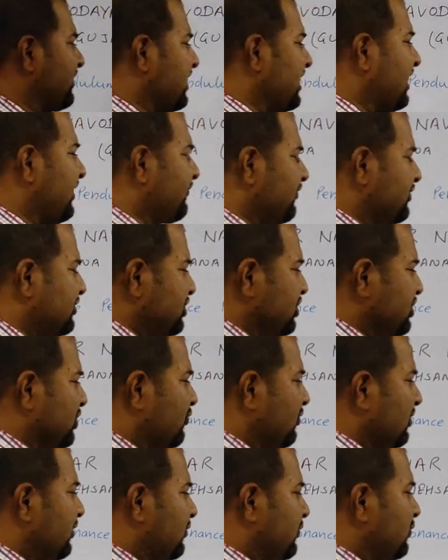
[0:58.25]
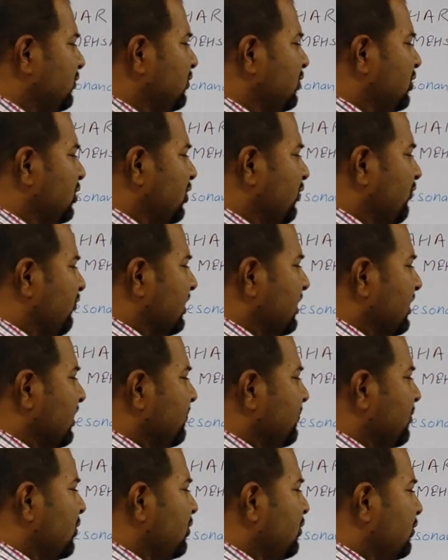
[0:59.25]
F is equal to 1
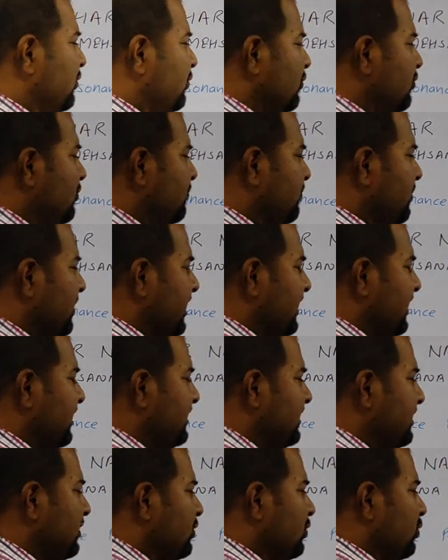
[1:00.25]
upon 2 pi